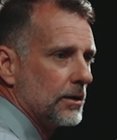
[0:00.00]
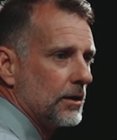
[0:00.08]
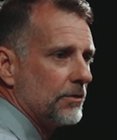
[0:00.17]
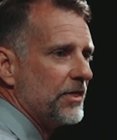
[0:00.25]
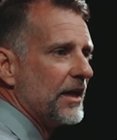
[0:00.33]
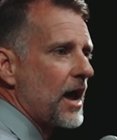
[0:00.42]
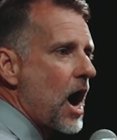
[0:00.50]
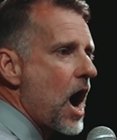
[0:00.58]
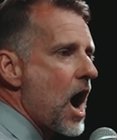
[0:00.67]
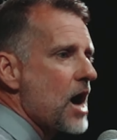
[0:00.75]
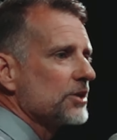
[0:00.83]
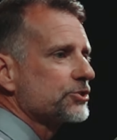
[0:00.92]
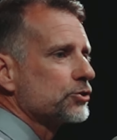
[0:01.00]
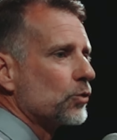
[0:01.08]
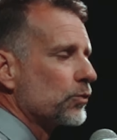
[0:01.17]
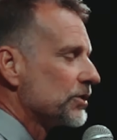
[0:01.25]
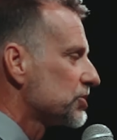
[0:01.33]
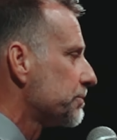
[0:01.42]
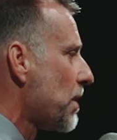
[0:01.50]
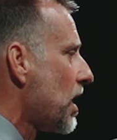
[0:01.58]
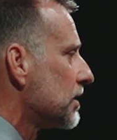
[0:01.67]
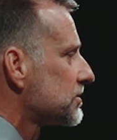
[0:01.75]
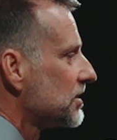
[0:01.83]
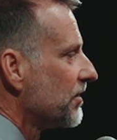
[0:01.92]
than a hostile
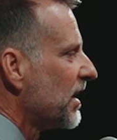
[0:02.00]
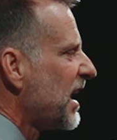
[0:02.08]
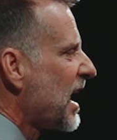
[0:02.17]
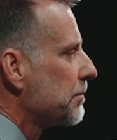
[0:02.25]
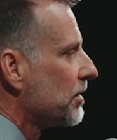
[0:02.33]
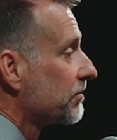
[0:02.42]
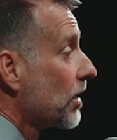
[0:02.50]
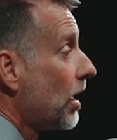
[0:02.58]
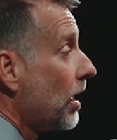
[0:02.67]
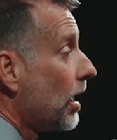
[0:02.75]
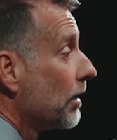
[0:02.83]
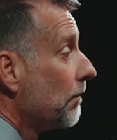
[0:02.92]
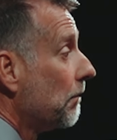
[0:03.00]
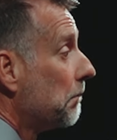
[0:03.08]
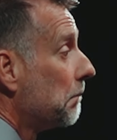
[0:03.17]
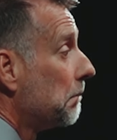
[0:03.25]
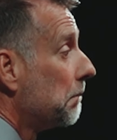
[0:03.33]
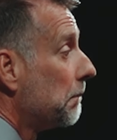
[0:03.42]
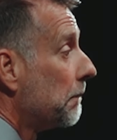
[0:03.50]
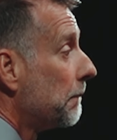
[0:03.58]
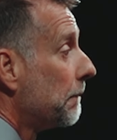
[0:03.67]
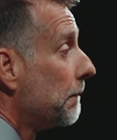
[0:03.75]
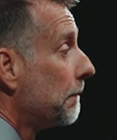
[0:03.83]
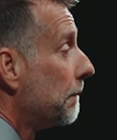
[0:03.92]
response in the name of God. Come on.
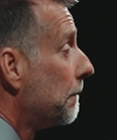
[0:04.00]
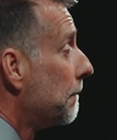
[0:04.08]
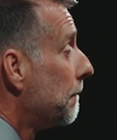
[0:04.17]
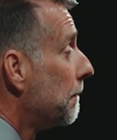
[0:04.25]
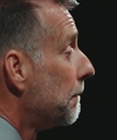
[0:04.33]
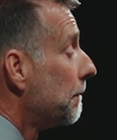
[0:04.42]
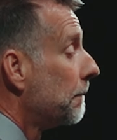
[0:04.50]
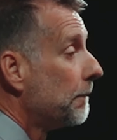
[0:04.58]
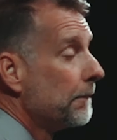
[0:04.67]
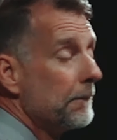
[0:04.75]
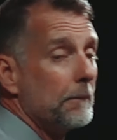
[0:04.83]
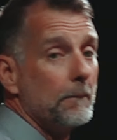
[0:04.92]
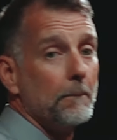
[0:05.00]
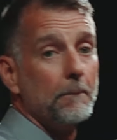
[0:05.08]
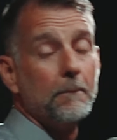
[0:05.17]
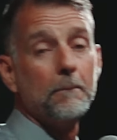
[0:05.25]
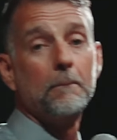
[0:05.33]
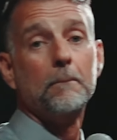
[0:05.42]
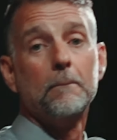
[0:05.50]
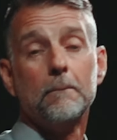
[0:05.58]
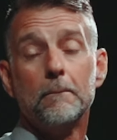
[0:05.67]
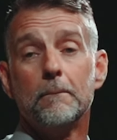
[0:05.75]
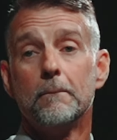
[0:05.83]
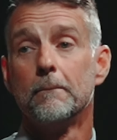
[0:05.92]
That's good. That's
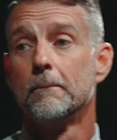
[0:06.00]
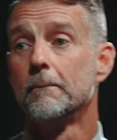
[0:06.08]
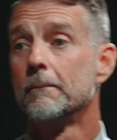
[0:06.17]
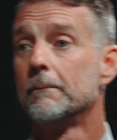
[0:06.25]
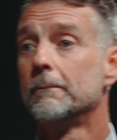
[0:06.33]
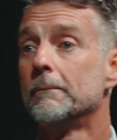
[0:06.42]
good. That's